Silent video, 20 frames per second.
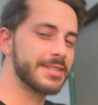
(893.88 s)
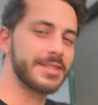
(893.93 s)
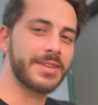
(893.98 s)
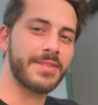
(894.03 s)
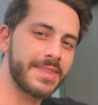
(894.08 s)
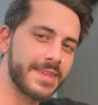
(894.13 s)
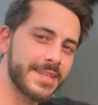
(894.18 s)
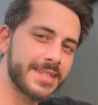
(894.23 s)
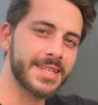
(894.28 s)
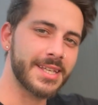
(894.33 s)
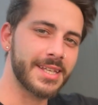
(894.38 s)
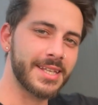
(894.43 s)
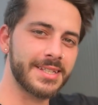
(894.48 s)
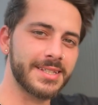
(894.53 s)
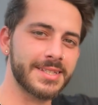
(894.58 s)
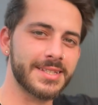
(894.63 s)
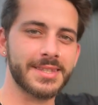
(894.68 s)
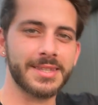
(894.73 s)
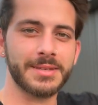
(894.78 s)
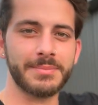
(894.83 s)
So this
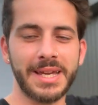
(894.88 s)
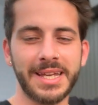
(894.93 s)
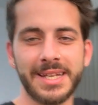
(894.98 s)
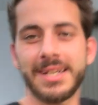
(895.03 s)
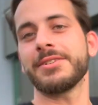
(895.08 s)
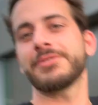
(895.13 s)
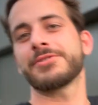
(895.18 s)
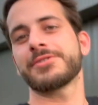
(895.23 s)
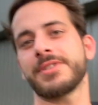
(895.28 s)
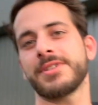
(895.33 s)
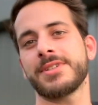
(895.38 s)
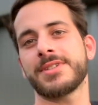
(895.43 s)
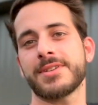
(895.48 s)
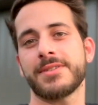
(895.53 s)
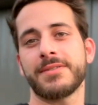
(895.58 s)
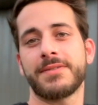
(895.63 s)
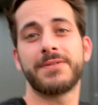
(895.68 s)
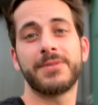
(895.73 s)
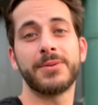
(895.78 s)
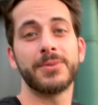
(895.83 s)
is the main entrance
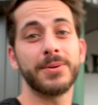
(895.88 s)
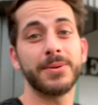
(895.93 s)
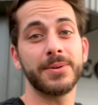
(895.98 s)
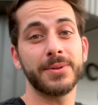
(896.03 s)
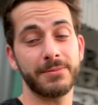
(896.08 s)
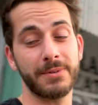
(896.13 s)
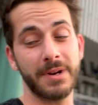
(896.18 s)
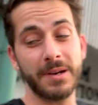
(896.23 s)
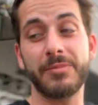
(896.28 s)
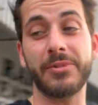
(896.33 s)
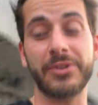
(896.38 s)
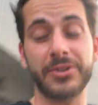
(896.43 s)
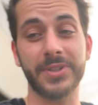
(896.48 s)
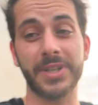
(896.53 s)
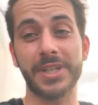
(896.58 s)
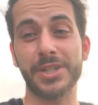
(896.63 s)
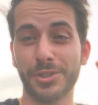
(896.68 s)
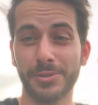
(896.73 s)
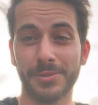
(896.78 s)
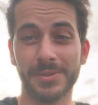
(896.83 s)
for the RAM
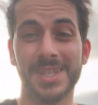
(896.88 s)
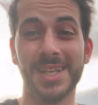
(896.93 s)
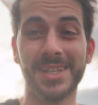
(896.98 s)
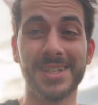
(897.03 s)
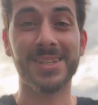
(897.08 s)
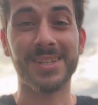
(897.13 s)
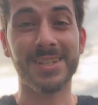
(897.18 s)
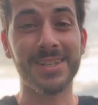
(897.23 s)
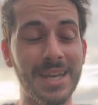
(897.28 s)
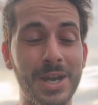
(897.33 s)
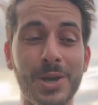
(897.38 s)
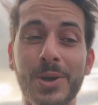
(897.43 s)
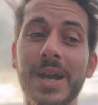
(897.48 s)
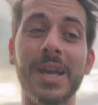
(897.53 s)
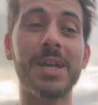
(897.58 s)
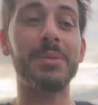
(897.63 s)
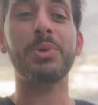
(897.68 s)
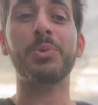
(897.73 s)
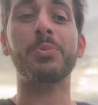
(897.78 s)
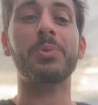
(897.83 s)
Recreational Centre. Now I
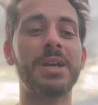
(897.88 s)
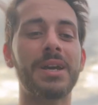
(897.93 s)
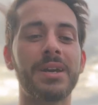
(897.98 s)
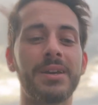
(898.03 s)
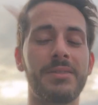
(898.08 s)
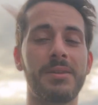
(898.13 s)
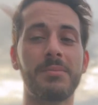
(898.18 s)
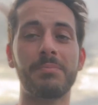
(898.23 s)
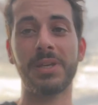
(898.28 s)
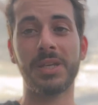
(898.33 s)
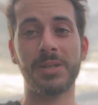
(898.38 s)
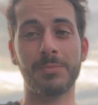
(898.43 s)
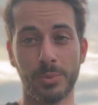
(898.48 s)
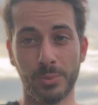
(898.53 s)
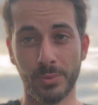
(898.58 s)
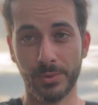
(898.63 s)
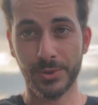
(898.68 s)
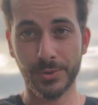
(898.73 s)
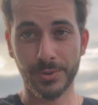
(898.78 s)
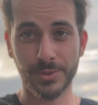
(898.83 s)
am aware that people
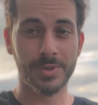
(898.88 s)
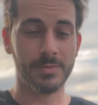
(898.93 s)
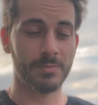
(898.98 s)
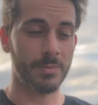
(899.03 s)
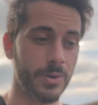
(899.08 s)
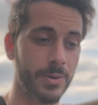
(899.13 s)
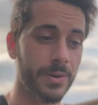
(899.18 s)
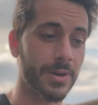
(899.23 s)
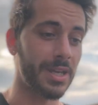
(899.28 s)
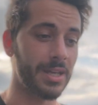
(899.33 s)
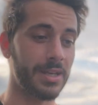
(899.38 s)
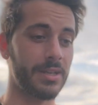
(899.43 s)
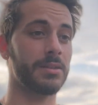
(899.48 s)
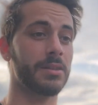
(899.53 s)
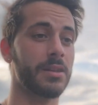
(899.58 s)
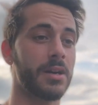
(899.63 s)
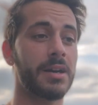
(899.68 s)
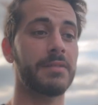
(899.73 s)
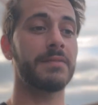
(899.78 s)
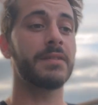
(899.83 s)
do smoke in
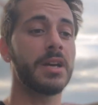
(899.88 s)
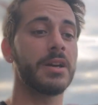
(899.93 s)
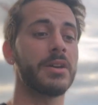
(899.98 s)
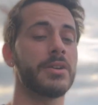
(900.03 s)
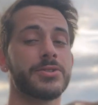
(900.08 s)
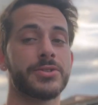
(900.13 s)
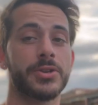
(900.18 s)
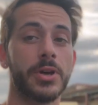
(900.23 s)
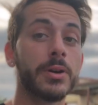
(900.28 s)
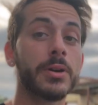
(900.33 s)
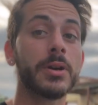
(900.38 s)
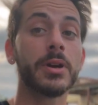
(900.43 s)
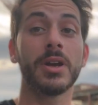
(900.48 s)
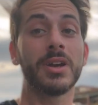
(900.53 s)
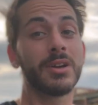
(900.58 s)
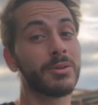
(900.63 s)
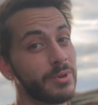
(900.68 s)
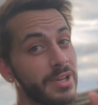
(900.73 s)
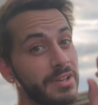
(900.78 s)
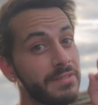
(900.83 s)
life, so
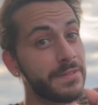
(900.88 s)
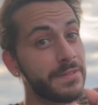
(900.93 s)
we've